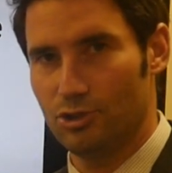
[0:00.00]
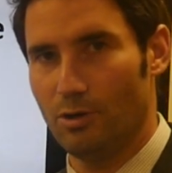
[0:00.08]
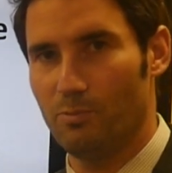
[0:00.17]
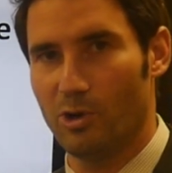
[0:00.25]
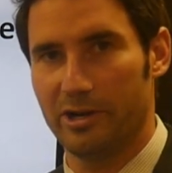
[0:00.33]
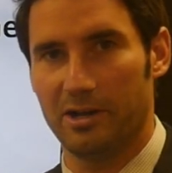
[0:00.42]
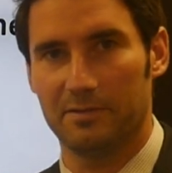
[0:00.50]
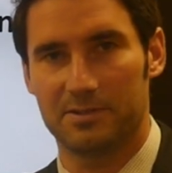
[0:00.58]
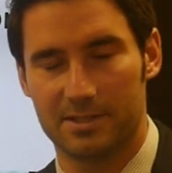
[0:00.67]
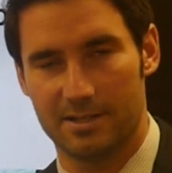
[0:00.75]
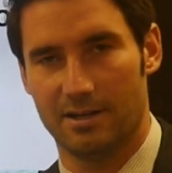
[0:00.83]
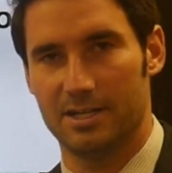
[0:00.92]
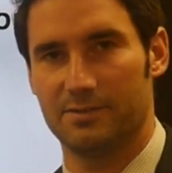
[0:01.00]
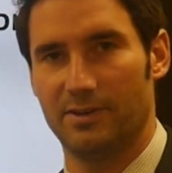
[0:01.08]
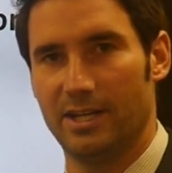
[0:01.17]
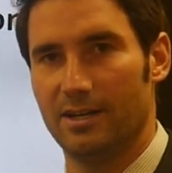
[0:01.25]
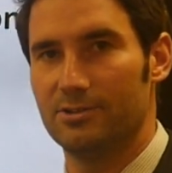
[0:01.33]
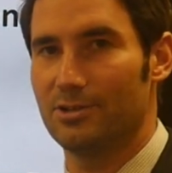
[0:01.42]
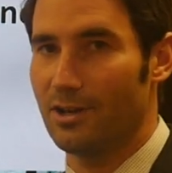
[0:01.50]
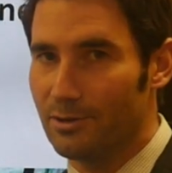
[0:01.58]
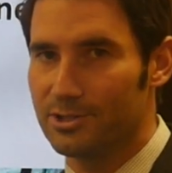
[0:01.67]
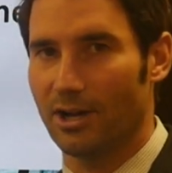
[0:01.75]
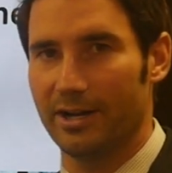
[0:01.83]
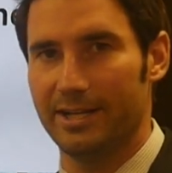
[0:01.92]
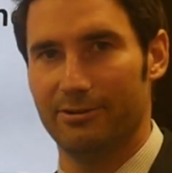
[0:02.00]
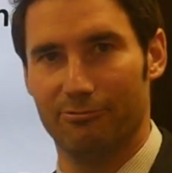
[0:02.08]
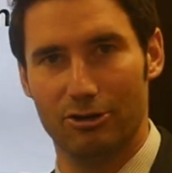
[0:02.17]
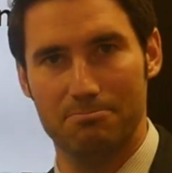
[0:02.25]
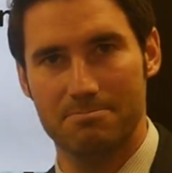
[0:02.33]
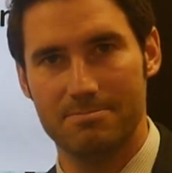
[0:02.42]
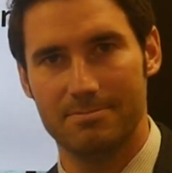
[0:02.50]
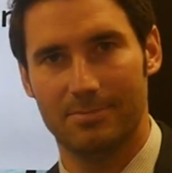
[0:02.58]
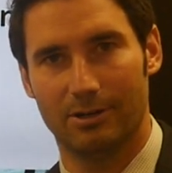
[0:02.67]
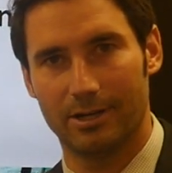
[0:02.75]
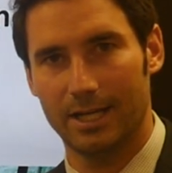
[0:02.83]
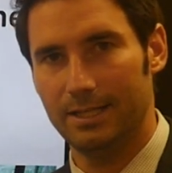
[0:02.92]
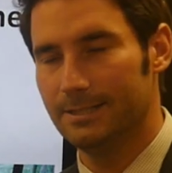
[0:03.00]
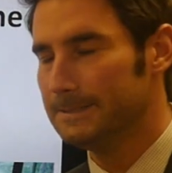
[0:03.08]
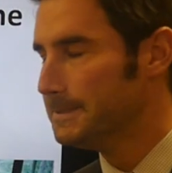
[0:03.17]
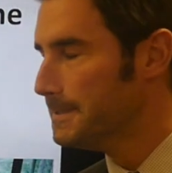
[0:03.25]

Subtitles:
job one after tonight's video is go and tidy your room, okay?